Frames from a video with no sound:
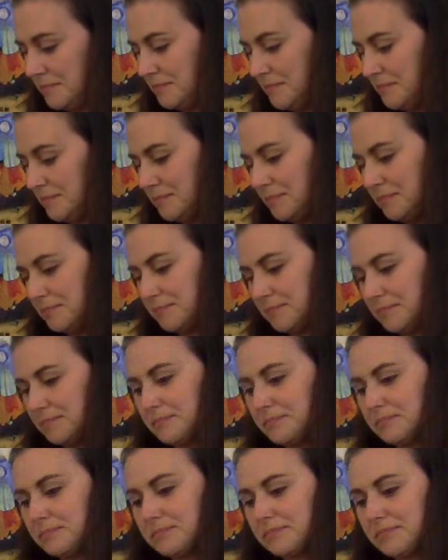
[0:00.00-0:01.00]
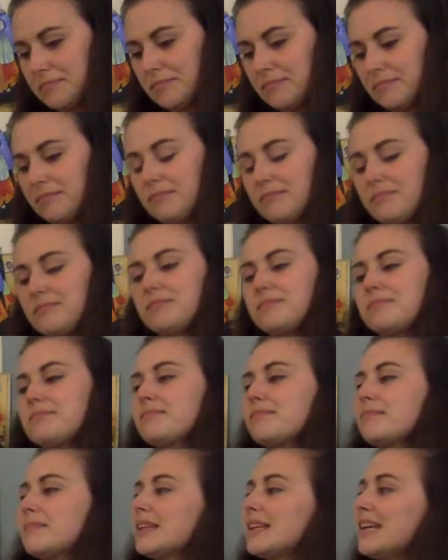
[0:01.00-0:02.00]

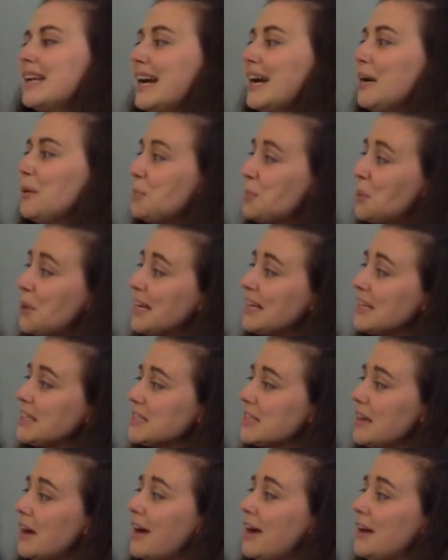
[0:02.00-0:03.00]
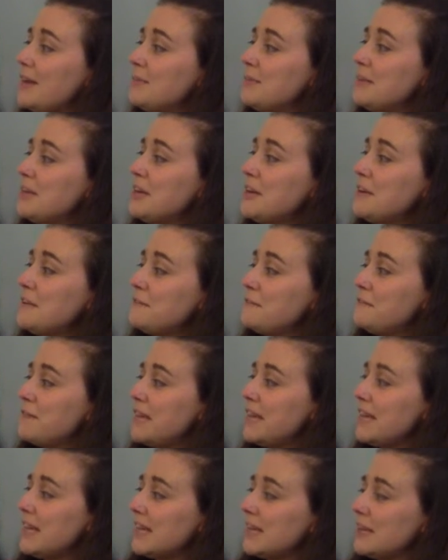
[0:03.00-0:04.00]
At break time,
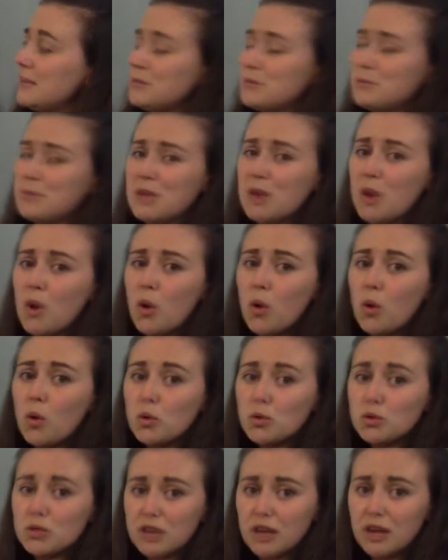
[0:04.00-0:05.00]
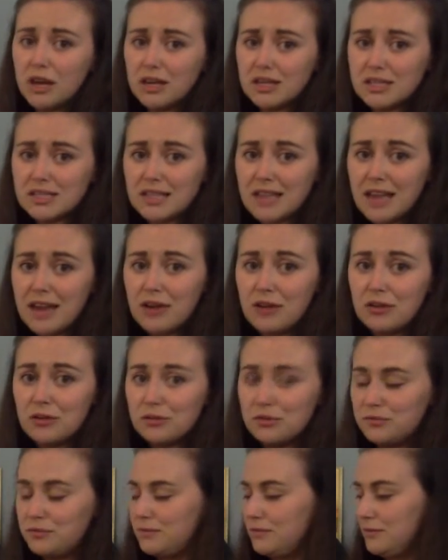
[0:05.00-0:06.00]
fear keeps me all to
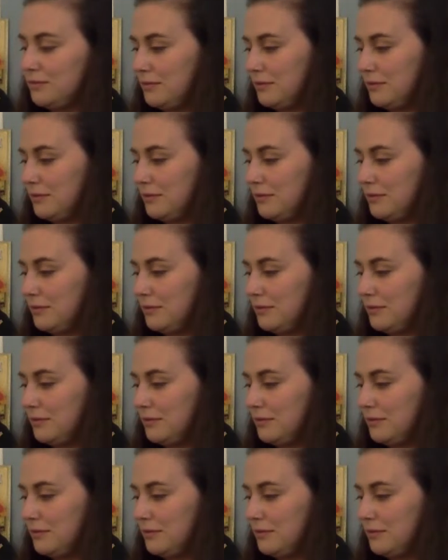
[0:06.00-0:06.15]
herself.